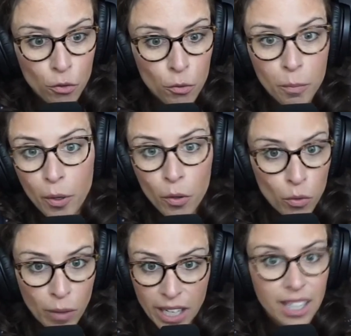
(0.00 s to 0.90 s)
through
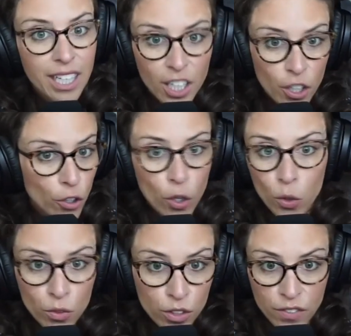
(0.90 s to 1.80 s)
both regulating your
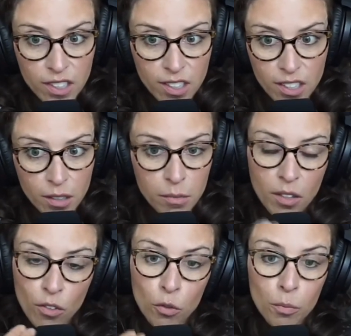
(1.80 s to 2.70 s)
own nervous systems,
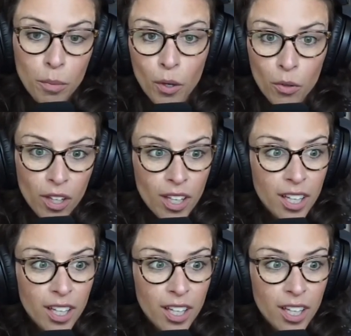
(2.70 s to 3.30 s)
and through both